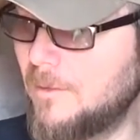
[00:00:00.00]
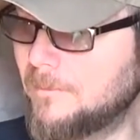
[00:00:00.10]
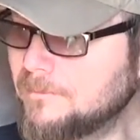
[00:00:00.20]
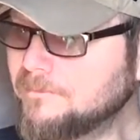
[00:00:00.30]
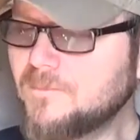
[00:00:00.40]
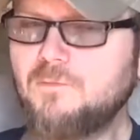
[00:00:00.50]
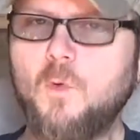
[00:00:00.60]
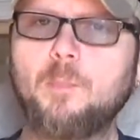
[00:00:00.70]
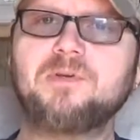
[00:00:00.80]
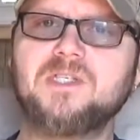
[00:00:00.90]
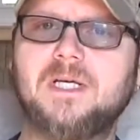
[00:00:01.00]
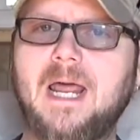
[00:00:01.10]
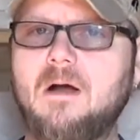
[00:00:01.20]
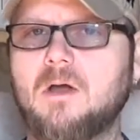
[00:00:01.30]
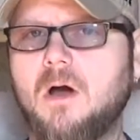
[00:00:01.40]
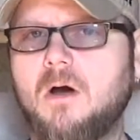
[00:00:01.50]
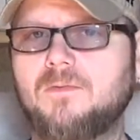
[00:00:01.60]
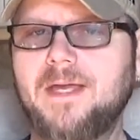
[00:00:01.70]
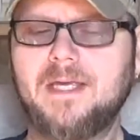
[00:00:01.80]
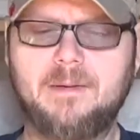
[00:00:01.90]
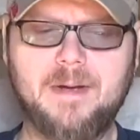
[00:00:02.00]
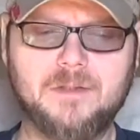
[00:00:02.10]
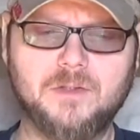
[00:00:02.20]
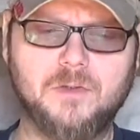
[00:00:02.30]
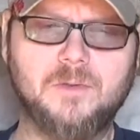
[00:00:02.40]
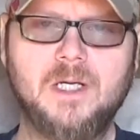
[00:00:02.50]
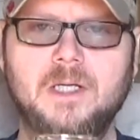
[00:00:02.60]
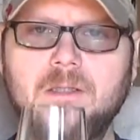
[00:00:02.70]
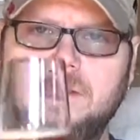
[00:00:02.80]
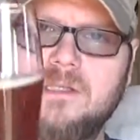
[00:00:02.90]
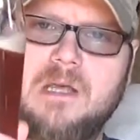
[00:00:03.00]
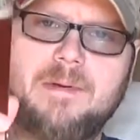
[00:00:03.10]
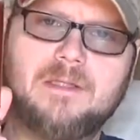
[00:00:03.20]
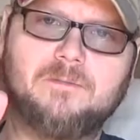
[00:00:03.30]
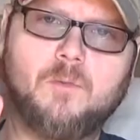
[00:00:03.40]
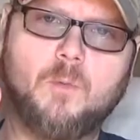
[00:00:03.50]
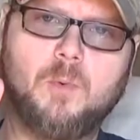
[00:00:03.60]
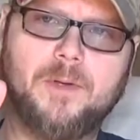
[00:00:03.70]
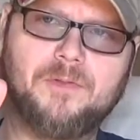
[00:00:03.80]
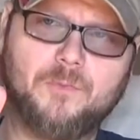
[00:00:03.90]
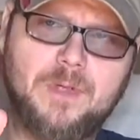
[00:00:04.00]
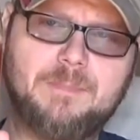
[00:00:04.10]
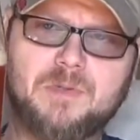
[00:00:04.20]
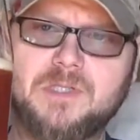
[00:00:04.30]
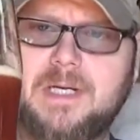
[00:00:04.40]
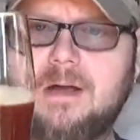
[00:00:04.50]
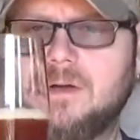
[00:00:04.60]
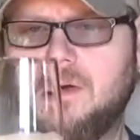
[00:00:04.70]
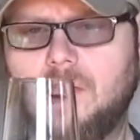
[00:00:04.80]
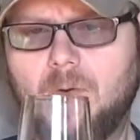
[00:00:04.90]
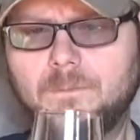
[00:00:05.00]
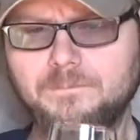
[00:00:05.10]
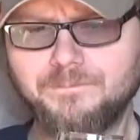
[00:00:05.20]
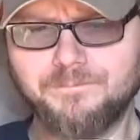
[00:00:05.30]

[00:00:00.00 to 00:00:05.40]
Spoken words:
4% alcohol that came out to. This came out to 4.3% alcohol.